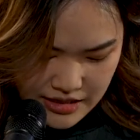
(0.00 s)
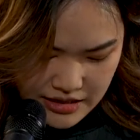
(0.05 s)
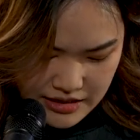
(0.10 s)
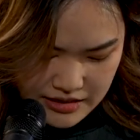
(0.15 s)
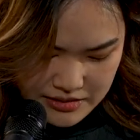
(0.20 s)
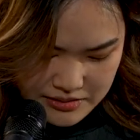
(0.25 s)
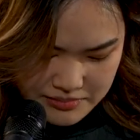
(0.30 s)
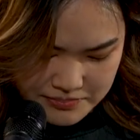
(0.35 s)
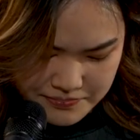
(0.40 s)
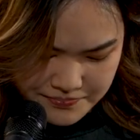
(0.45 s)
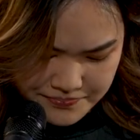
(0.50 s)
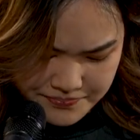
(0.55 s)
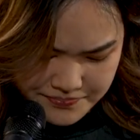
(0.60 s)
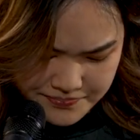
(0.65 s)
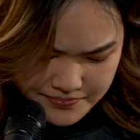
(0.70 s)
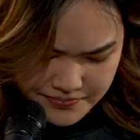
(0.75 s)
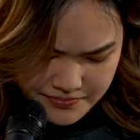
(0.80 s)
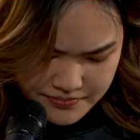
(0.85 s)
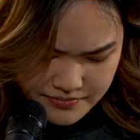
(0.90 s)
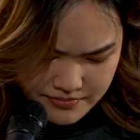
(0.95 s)

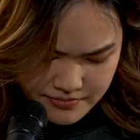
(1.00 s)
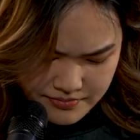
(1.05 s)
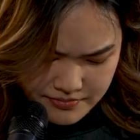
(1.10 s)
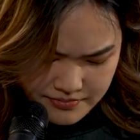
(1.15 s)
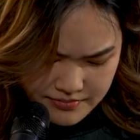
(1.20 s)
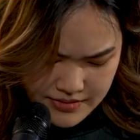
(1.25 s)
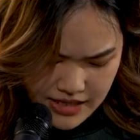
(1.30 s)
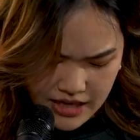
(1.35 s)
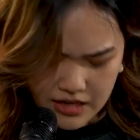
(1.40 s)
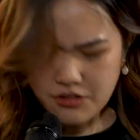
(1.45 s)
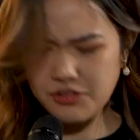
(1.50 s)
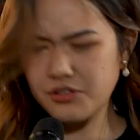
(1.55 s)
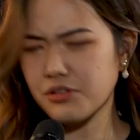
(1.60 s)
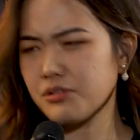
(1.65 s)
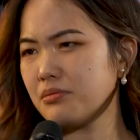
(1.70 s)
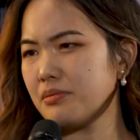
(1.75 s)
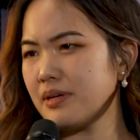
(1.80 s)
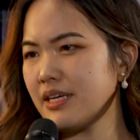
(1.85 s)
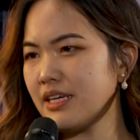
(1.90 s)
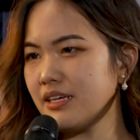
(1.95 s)
how
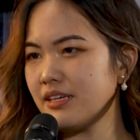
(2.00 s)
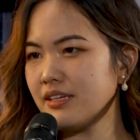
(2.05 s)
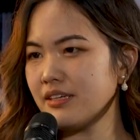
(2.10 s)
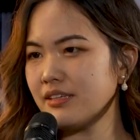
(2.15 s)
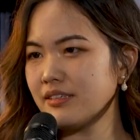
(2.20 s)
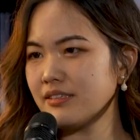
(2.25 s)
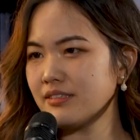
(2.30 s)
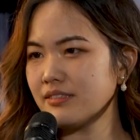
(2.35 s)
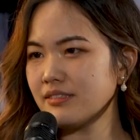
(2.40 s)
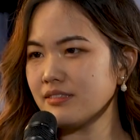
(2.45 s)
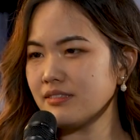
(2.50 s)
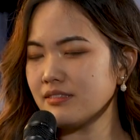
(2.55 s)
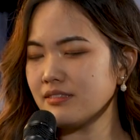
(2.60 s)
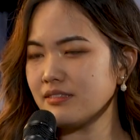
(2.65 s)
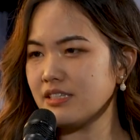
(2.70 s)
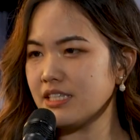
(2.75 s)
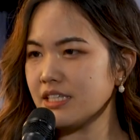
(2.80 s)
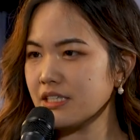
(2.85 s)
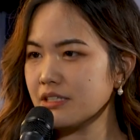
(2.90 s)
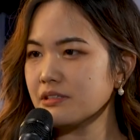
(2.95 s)
do we
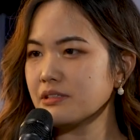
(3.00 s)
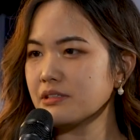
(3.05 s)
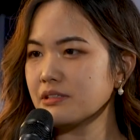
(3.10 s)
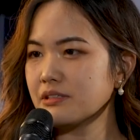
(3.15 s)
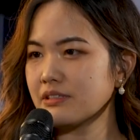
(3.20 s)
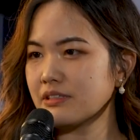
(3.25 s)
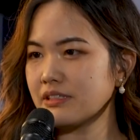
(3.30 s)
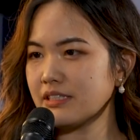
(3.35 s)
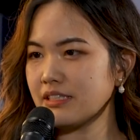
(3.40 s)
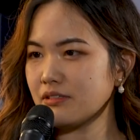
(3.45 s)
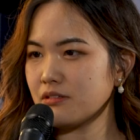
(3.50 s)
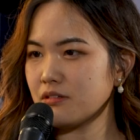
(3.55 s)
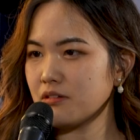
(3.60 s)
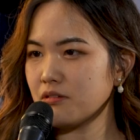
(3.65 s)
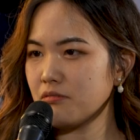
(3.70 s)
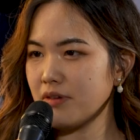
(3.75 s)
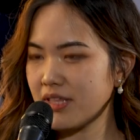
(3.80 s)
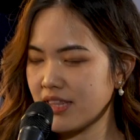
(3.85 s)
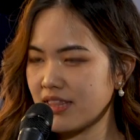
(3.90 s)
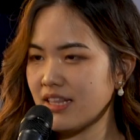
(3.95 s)
deal
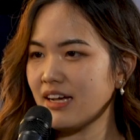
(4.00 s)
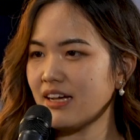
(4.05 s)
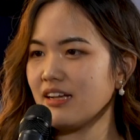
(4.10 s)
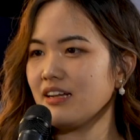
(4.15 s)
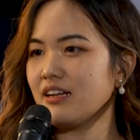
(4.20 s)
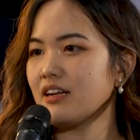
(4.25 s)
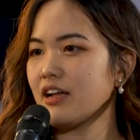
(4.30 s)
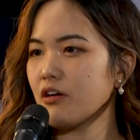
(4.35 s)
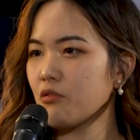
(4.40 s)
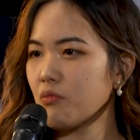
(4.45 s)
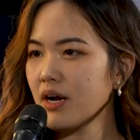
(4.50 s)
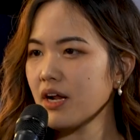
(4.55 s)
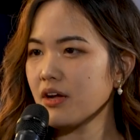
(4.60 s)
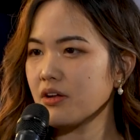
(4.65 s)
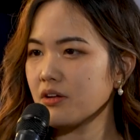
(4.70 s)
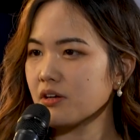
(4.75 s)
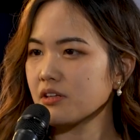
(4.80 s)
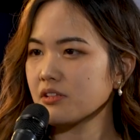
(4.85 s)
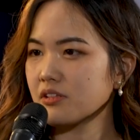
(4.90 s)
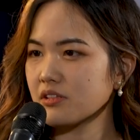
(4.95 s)
with that? Like, what are
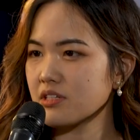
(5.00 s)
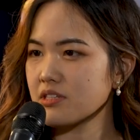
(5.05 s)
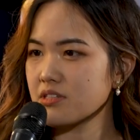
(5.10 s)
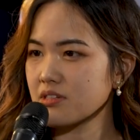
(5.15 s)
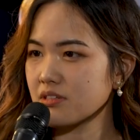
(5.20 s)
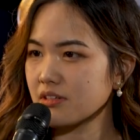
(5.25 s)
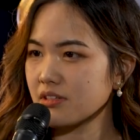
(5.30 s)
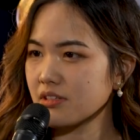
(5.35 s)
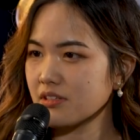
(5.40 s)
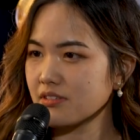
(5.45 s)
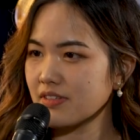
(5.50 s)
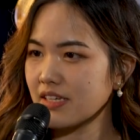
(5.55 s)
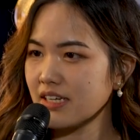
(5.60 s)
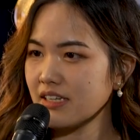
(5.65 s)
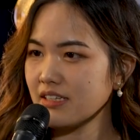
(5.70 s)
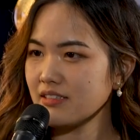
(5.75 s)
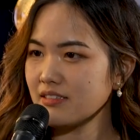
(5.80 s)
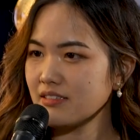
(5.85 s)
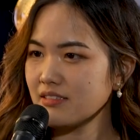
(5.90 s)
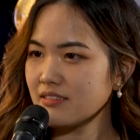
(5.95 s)
your thoughts on all of
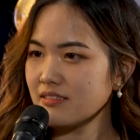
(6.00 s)
that?